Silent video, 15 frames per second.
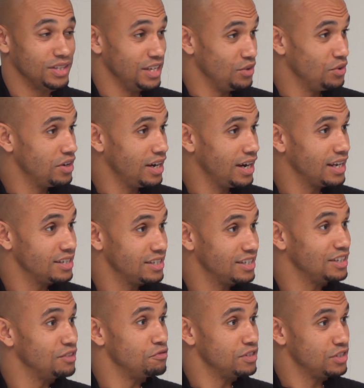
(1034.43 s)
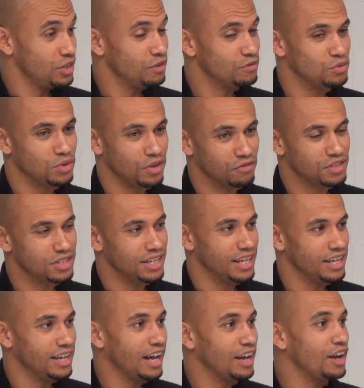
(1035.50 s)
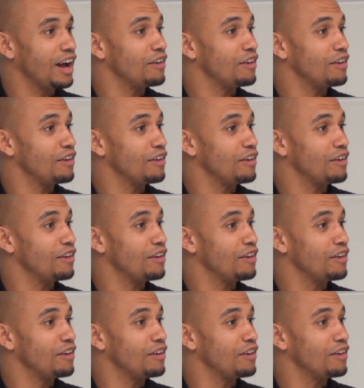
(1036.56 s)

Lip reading: younger lads, and the reserves would obviously,